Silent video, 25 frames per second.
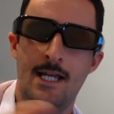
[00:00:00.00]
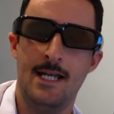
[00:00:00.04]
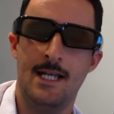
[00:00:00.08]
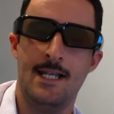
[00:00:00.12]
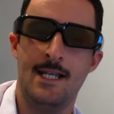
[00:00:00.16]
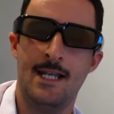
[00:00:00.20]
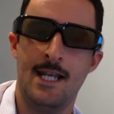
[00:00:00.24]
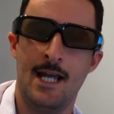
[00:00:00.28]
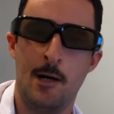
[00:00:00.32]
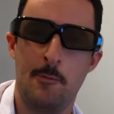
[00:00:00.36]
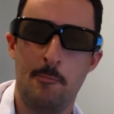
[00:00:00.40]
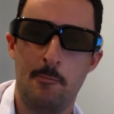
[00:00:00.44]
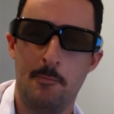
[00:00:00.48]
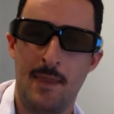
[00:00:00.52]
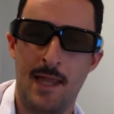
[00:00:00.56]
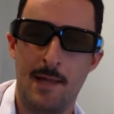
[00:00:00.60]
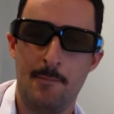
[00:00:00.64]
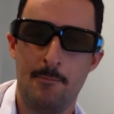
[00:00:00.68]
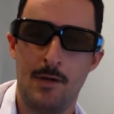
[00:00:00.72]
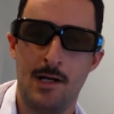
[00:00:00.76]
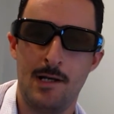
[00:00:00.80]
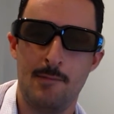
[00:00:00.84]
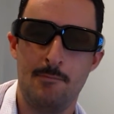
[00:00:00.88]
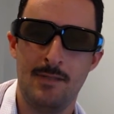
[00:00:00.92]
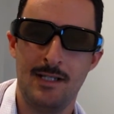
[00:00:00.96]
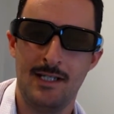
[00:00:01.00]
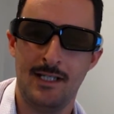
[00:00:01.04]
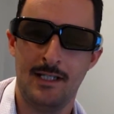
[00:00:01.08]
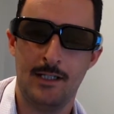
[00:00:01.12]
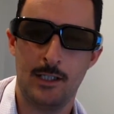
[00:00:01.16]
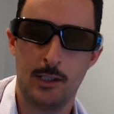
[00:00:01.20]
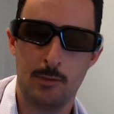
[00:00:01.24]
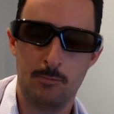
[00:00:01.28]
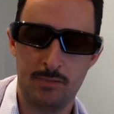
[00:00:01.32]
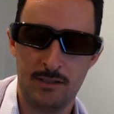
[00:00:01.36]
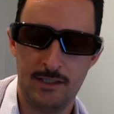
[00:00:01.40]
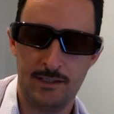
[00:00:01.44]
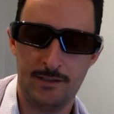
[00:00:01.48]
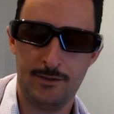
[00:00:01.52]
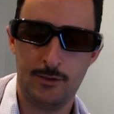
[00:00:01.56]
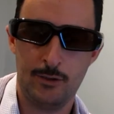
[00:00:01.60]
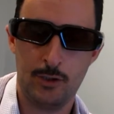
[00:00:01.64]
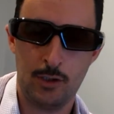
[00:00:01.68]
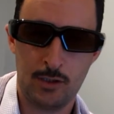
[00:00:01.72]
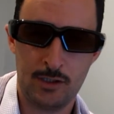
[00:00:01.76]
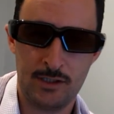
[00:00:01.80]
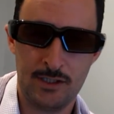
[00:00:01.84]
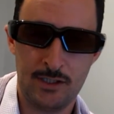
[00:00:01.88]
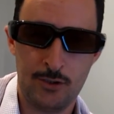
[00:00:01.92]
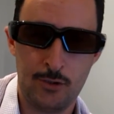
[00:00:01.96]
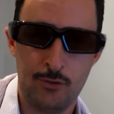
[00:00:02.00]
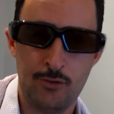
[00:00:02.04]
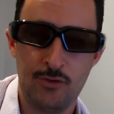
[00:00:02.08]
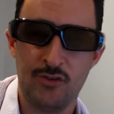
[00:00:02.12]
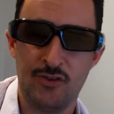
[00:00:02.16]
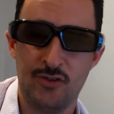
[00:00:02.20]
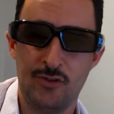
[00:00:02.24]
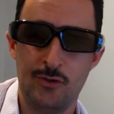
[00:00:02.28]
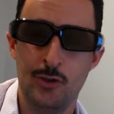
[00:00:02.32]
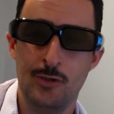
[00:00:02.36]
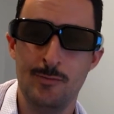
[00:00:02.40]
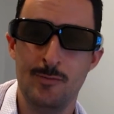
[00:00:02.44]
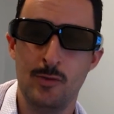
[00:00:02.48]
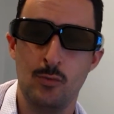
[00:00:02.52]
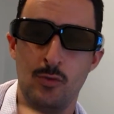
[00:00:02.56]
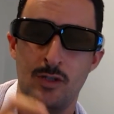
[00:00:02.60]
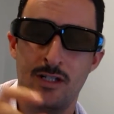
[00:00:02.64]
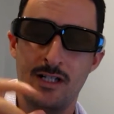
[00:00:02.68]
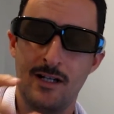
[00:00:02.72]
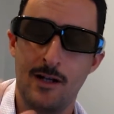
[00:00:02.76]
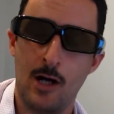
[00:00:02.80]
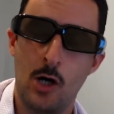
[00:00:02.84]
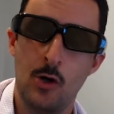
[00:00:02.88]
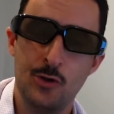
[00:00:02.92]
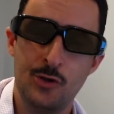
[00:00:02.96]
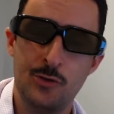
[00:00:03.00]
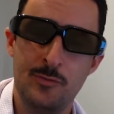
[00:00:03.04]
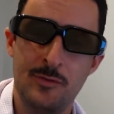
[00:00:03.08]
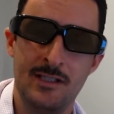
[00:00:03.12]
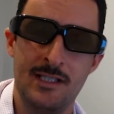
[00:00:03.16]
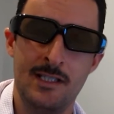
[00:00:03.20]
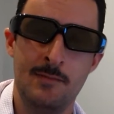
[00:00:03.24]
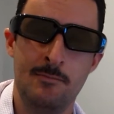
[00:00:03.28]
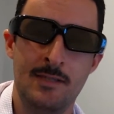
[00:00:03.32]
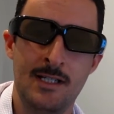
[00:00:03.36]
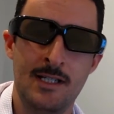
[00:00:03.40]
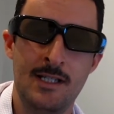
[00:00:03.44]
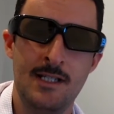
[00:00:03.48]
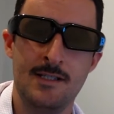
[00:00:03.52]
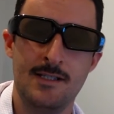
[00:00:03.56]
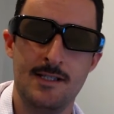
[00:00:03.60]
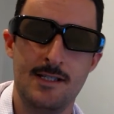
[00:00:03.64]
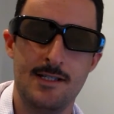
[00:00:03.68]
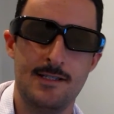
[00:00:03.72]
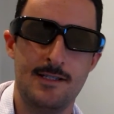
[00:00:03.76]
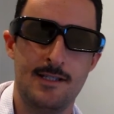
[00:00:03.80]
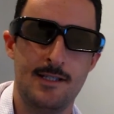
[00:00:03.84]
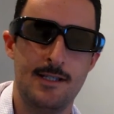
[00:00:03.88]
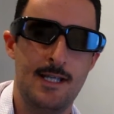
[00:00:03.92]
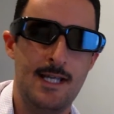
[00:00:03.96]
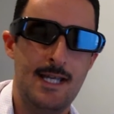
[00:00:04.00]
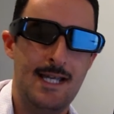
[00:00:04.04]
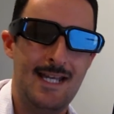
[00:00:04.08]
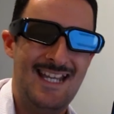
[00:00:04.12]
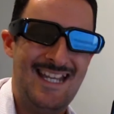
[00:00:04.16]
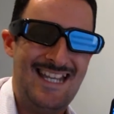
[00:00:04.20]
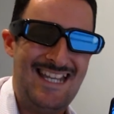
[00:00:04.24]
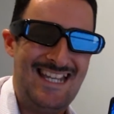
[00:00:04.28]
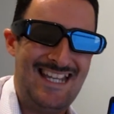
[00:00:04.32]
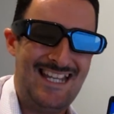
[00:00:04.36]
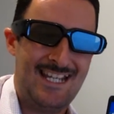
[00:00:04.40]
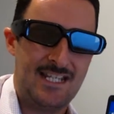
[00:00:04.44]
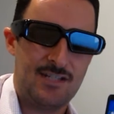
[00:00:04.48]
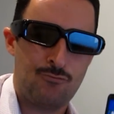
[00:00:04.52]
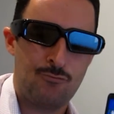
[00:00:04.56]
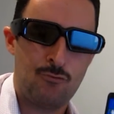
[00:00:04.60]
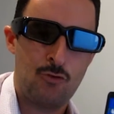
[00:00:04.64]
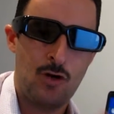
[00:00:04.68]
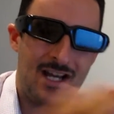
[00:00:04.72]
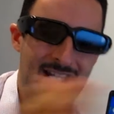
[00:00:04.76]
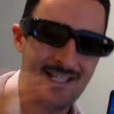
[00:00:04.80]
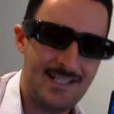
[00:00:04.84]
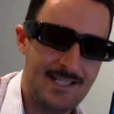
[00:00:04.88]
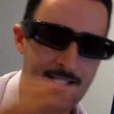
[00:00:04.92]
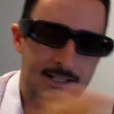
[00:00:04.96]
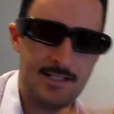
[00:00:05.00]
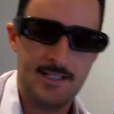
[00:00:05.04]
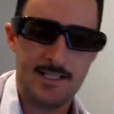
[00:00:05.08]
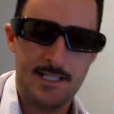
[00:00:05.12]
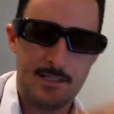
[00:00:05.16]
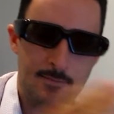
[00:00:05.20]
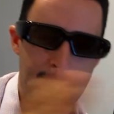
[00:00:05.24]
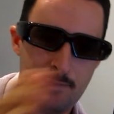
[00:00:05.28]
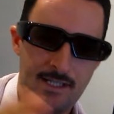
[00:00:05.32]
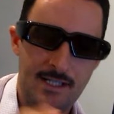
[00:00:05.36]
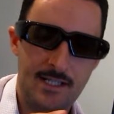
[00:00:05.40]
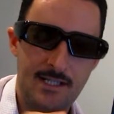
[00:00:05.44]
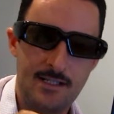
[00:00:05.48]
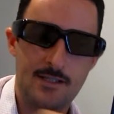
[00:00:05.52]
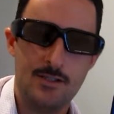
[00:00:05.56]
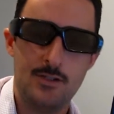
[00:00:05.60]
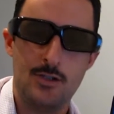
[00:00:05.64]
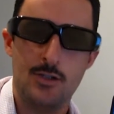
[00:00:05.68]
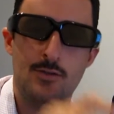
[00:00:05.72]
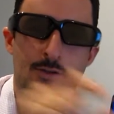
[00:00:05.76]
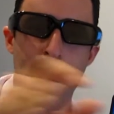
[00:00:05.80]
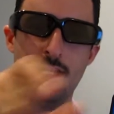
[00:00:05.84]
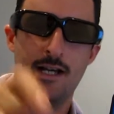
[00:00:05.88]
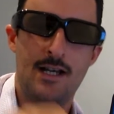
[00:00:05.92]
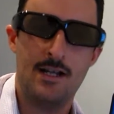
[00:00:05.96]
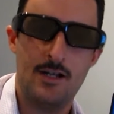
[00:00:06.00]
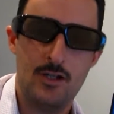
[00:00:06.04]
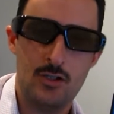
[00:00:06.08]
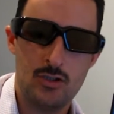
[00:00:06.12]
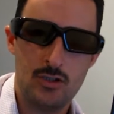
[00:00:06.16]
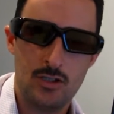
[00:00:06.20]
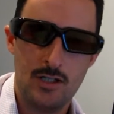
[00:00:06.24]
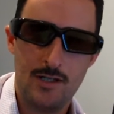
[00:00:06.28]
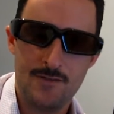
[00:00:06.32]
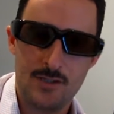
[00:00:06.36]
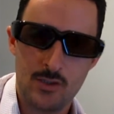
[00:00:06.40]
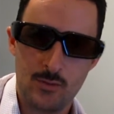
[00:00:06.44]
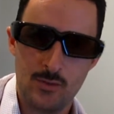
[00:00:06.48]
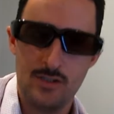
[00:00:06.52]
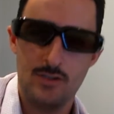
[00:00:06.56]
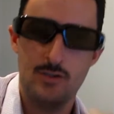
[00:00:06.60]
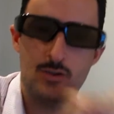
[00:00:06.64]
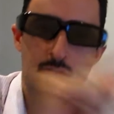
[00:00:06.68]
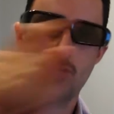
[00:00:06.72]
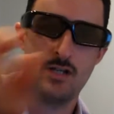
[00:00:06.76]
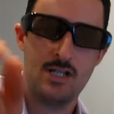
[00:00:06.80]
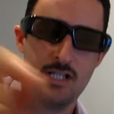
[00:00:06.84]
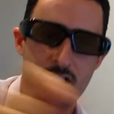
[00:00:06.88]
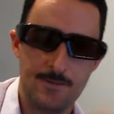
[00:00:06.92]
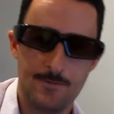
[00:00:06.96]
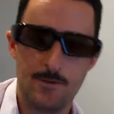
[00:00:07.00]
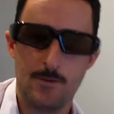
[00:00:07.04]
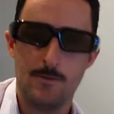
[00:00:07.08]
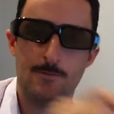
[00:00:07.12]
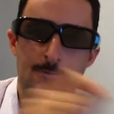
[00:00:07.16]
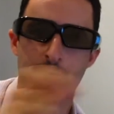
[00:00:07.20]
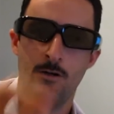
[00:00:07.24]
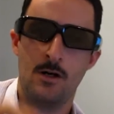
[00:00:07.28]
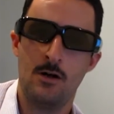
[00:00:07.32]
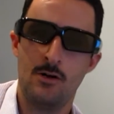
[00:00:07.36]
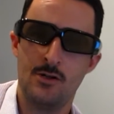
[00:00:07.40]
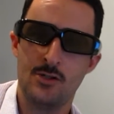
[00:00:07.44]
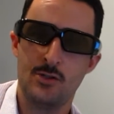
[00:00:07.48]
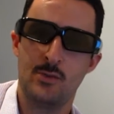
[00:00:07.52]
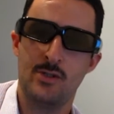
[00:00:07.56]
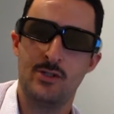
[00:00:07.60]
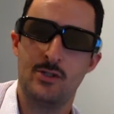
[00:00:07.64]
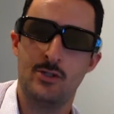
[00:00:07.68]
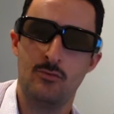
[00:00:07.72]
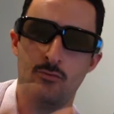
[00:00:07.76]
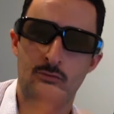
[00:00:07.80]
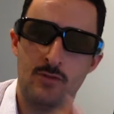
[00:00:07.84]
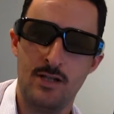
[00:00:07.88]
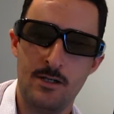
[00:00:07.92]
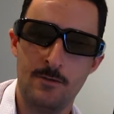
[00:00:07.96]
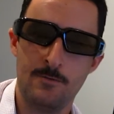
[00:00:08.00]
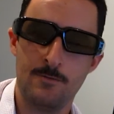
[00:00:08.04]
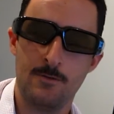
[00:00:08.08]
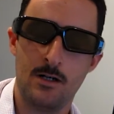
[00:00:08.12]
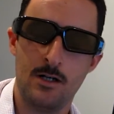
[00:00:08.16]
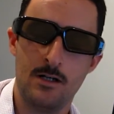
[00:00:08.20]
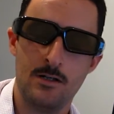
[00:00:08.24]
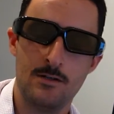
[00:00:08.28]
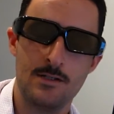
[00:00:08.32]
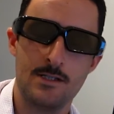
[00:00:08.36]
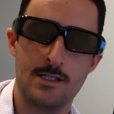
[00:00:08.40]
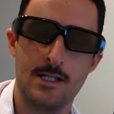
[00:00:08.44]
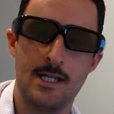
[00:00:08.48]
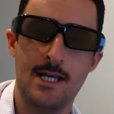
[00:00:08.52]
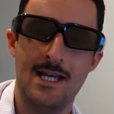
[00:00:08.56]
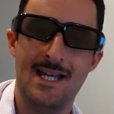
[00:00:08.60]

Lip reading: Now that might mean completely gobbledygook to you, but what it ultimately means is that its writing speed to the hard drive, so when you transfer files, when you read files,